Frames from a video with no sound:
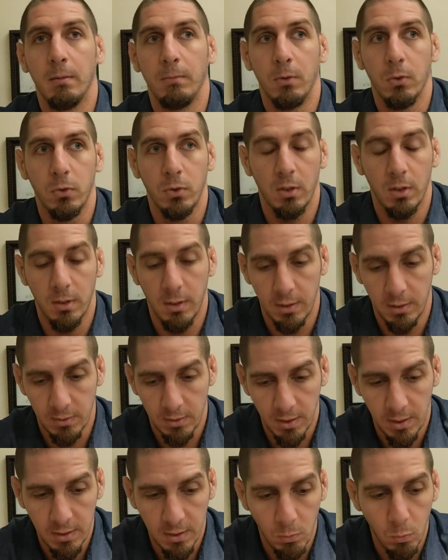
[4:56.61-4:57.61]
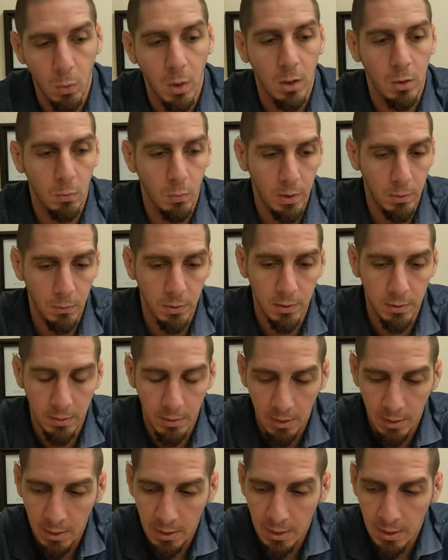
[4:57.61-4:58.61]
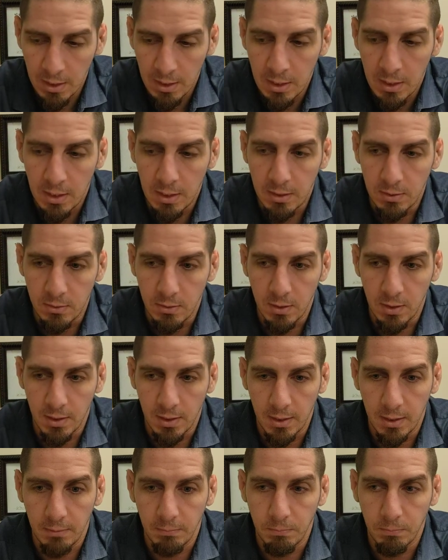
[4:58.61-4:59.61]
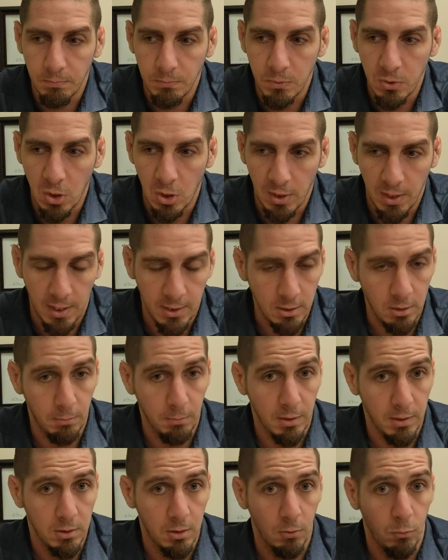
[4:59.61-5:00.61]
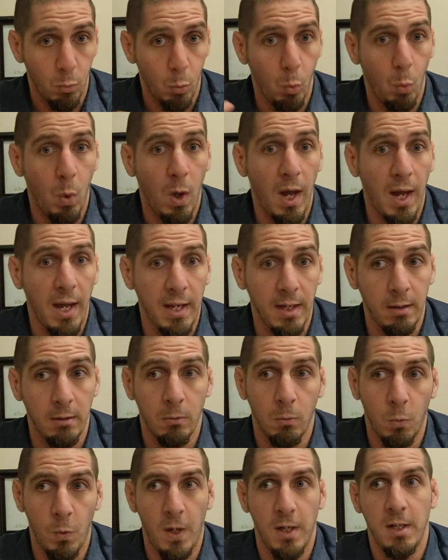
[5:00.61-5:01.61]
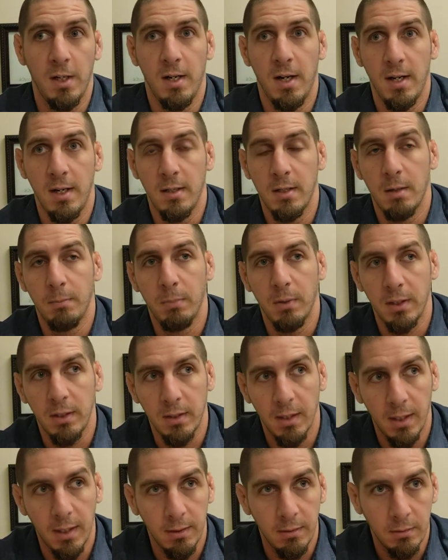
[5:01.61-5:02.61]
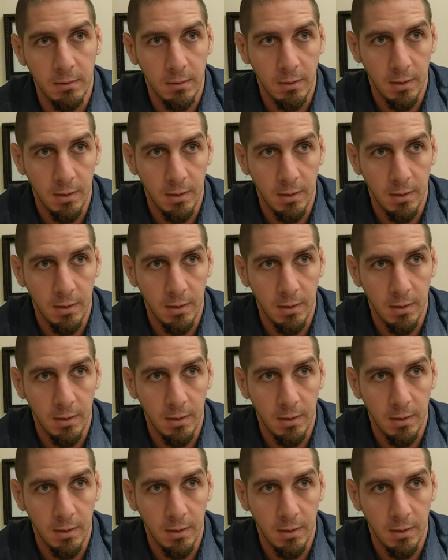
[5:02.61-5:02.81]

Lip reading: Those are the things that I did walk away with. And so then I started asking myself, why? Why did I end up like that?